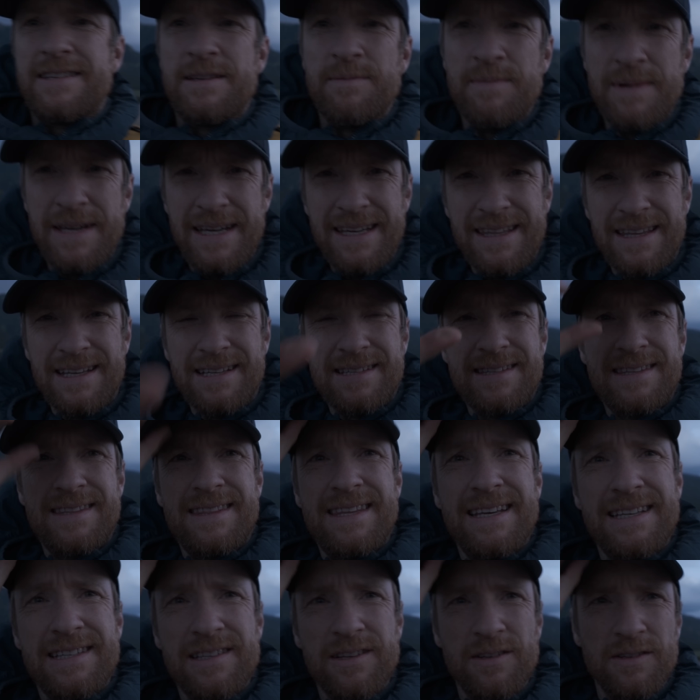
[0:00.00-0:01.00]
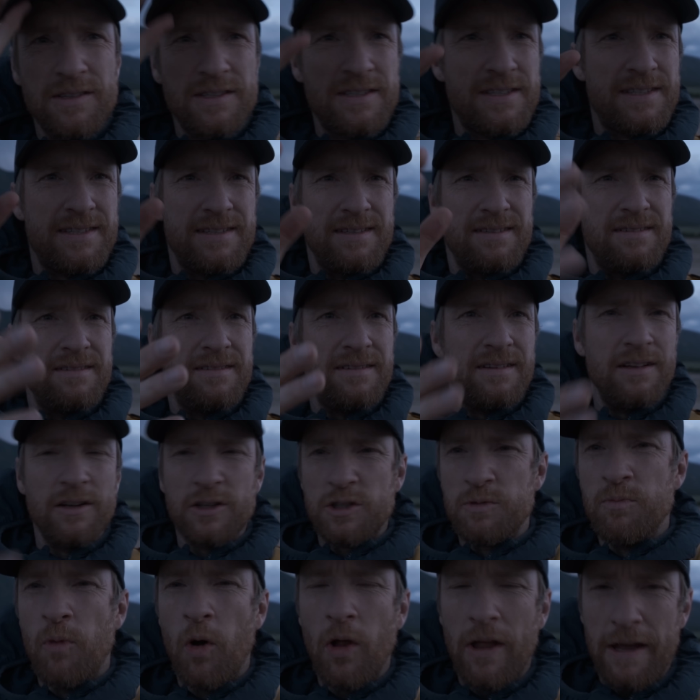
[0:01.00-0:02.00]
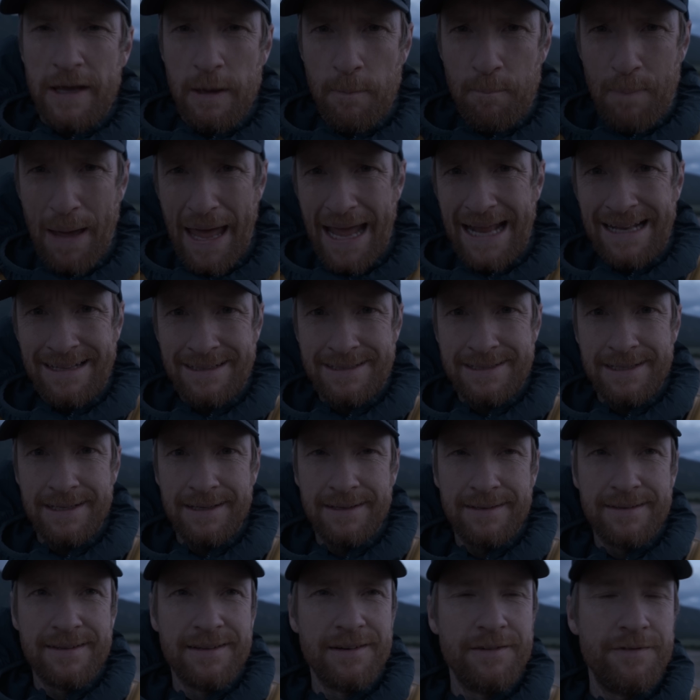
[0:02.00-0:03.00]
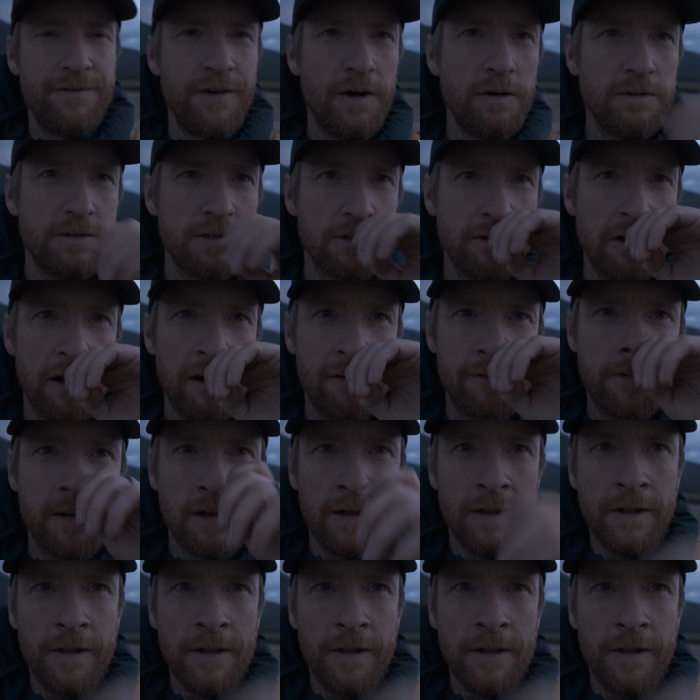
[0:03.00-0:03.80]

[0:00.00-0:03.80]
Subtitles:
To me, this looks more like a painting than a photograph.